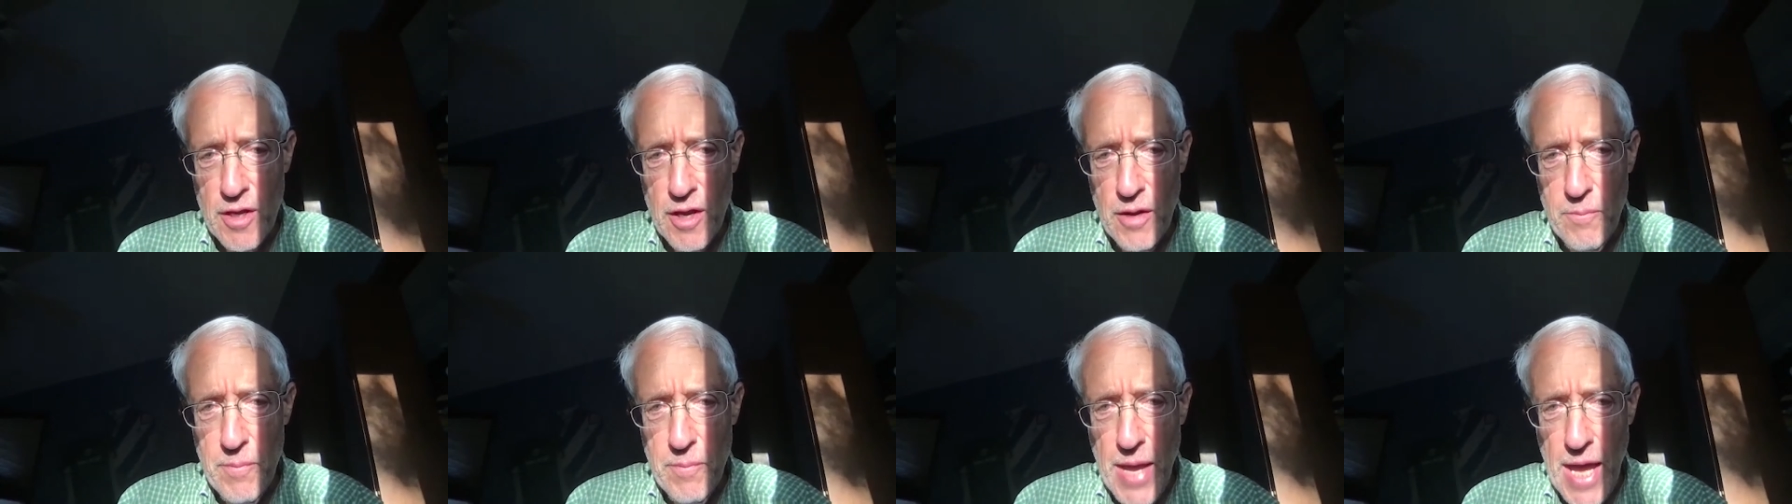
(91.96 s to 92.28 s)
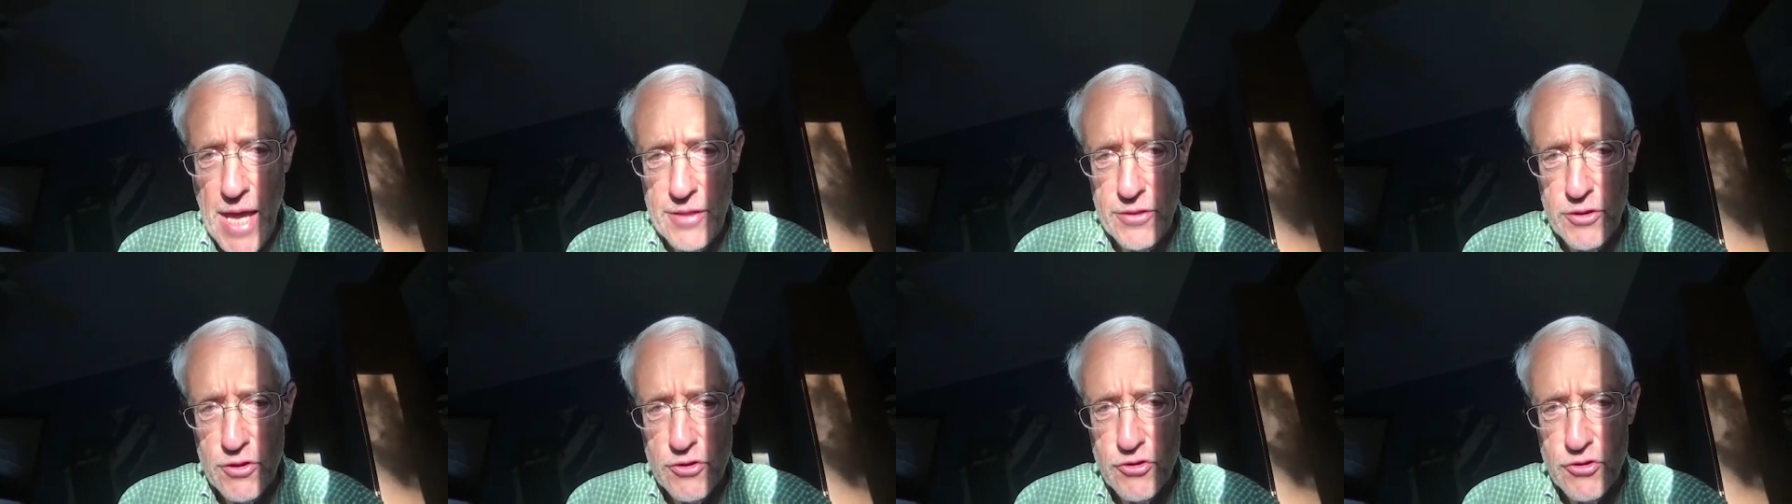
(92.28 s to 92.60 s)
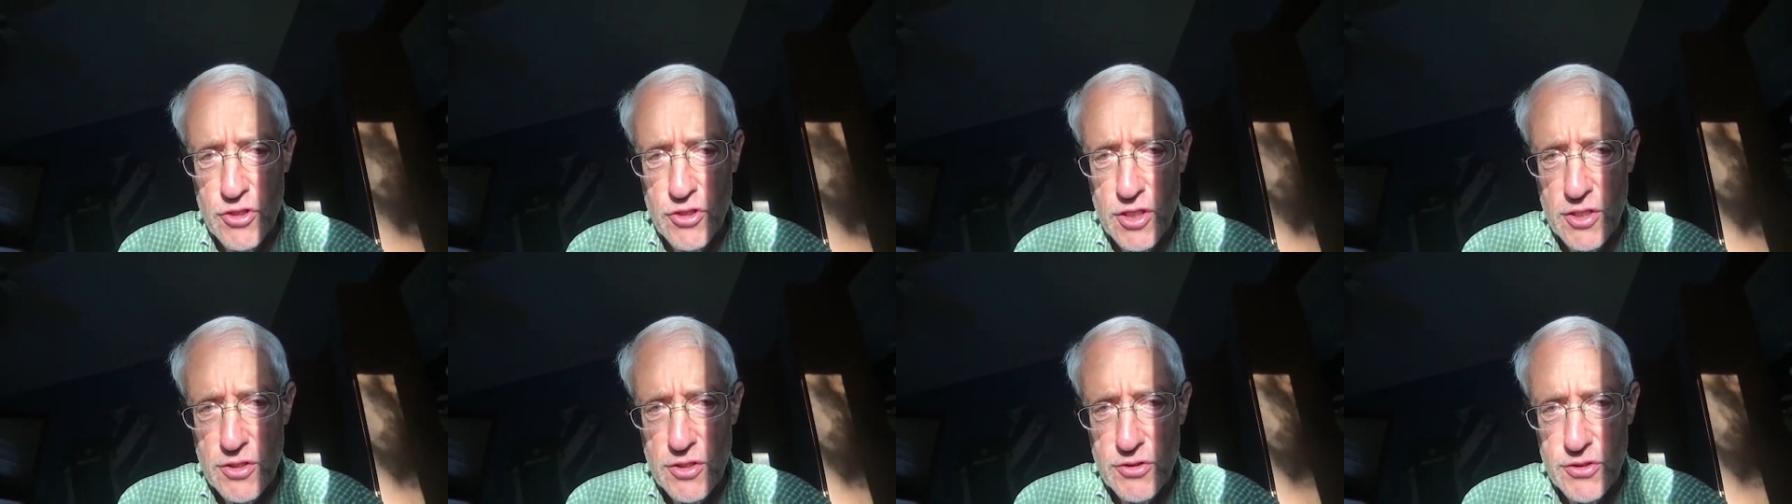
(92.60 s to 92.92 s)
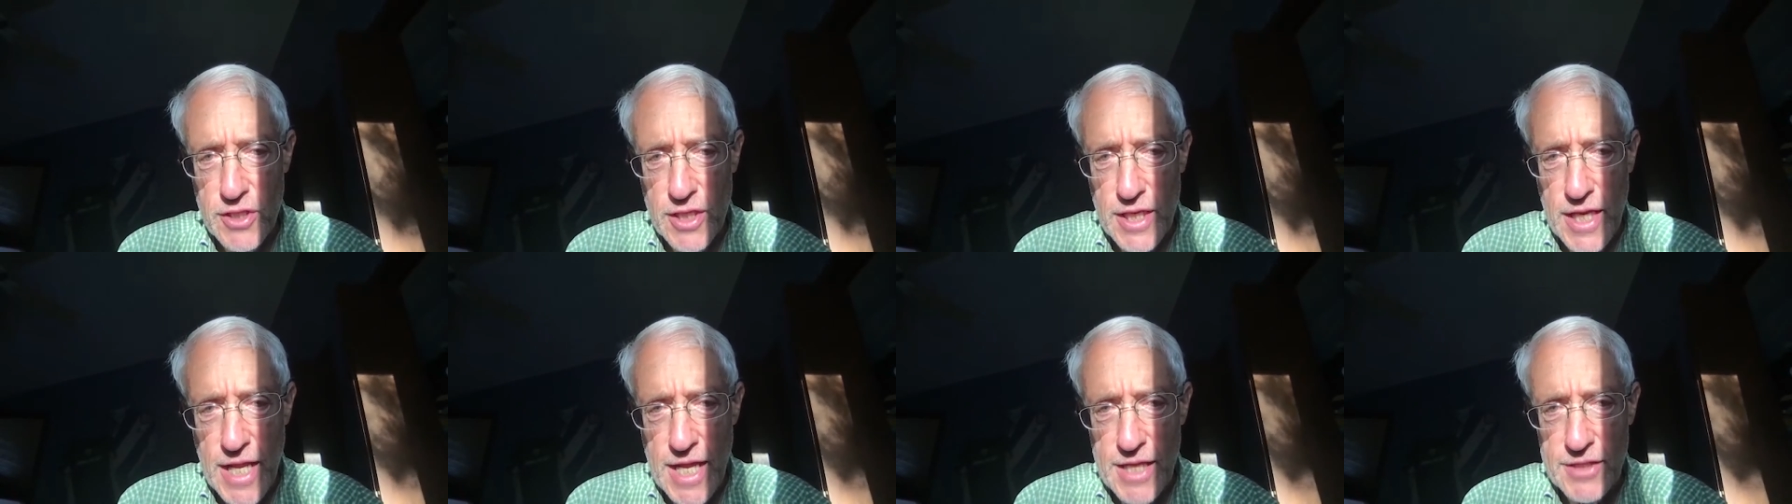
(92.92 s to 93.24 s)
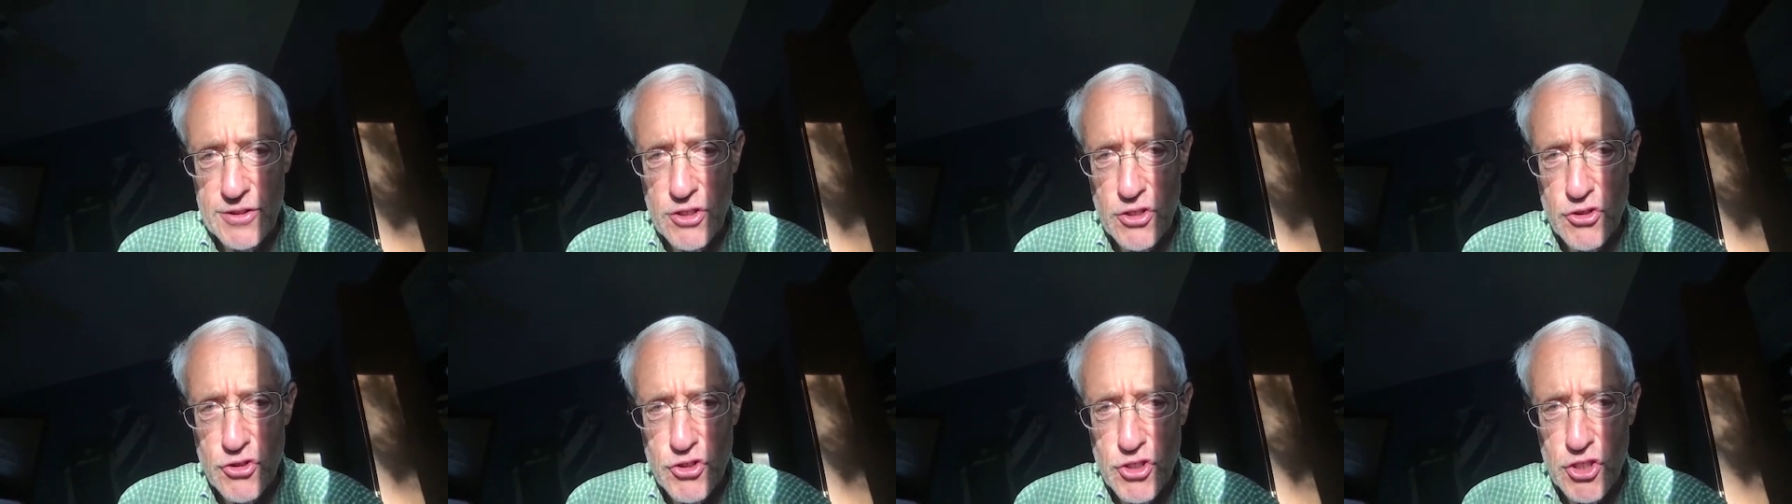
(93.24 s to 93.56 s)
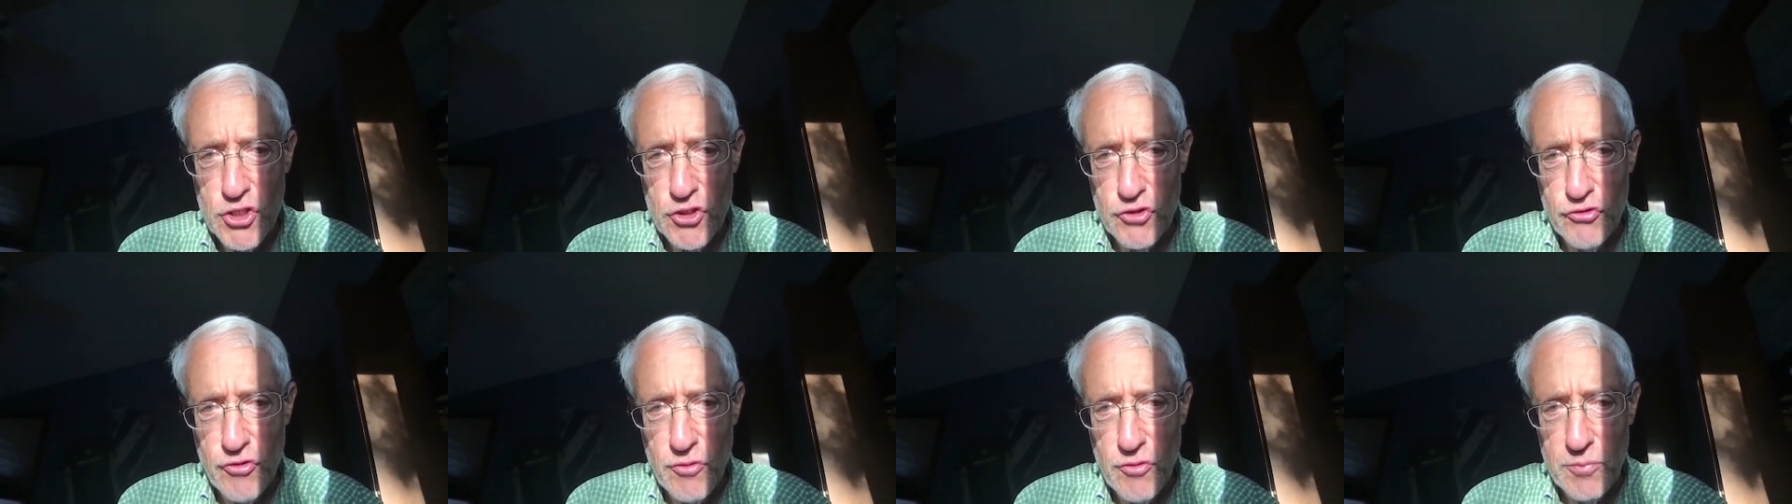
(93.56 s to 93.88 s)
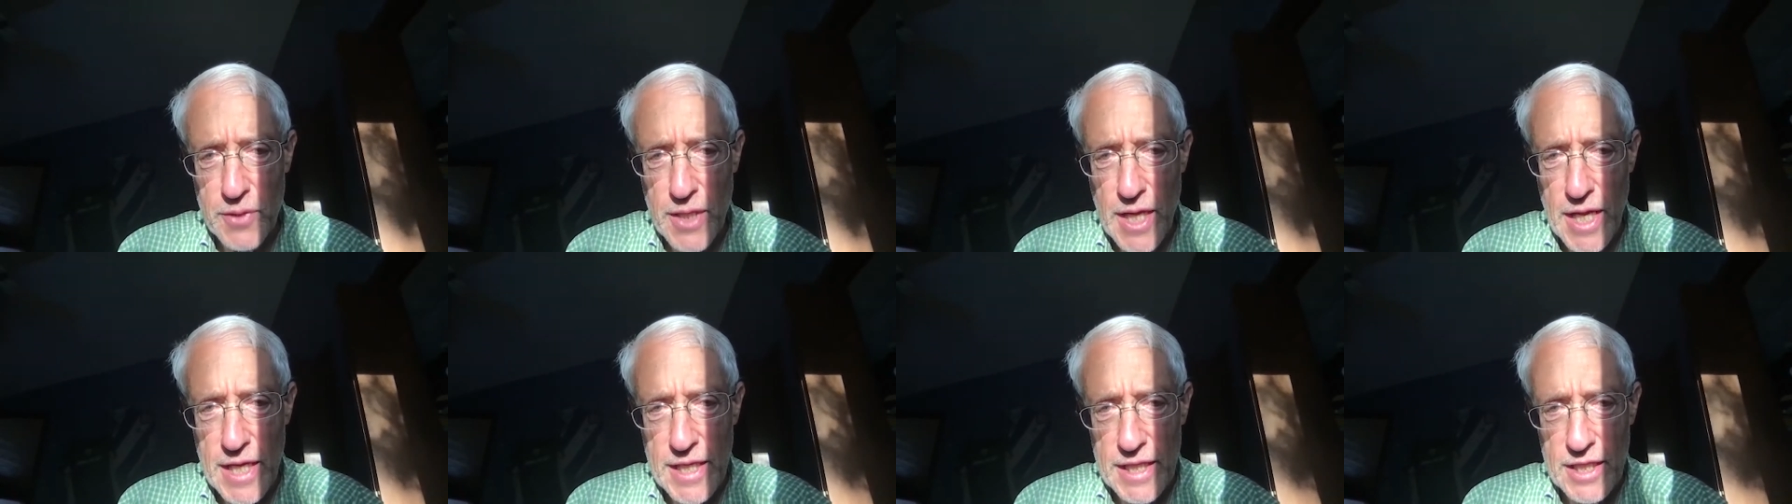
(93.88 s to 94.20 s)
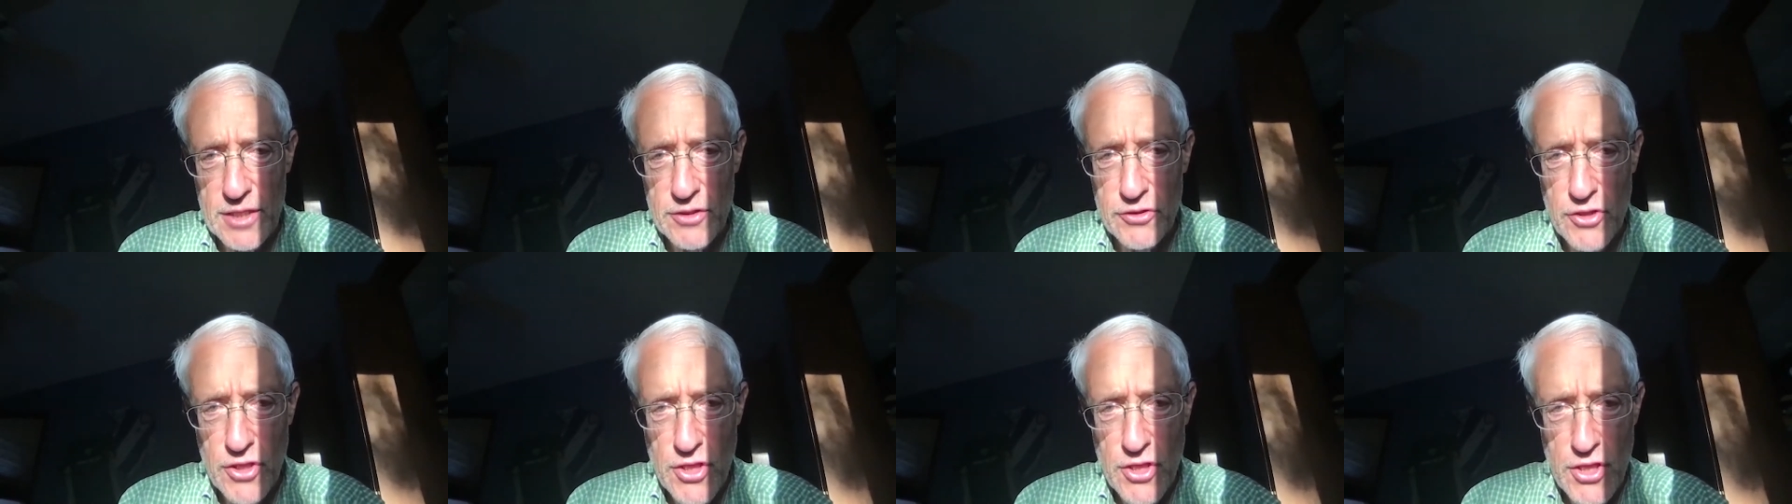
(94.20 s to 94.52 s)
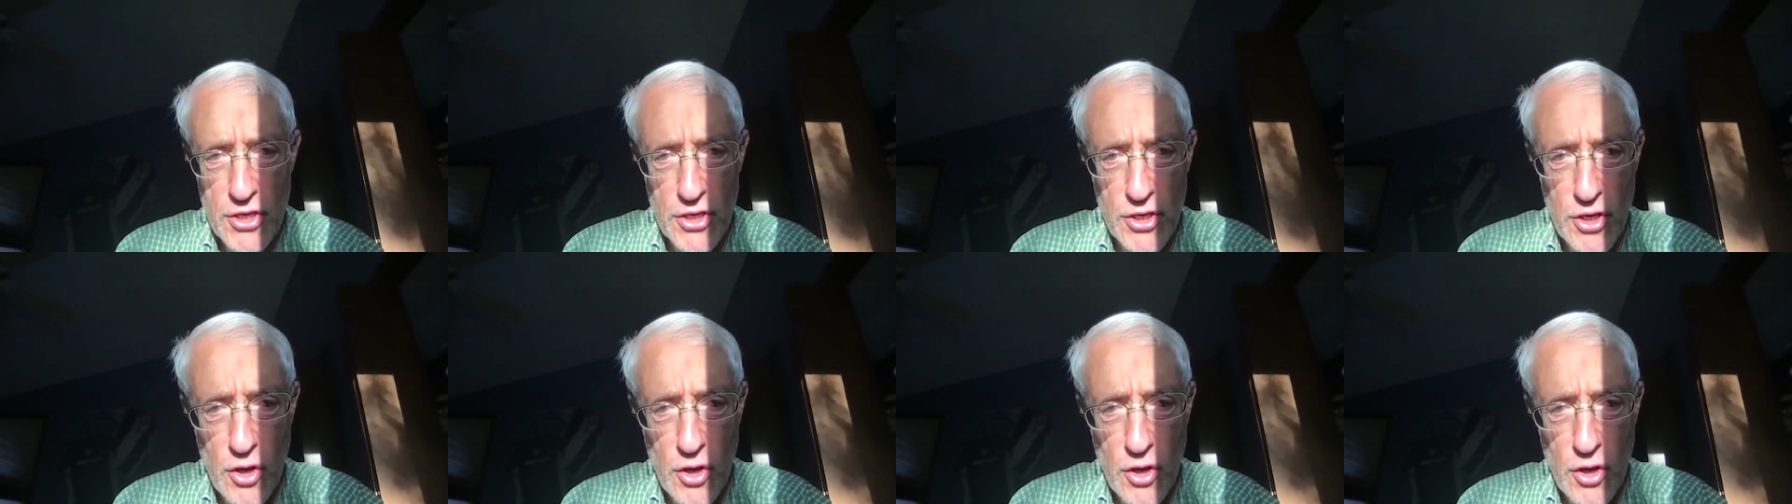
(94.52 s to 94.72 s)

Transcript: pathogens and antigens from getting into the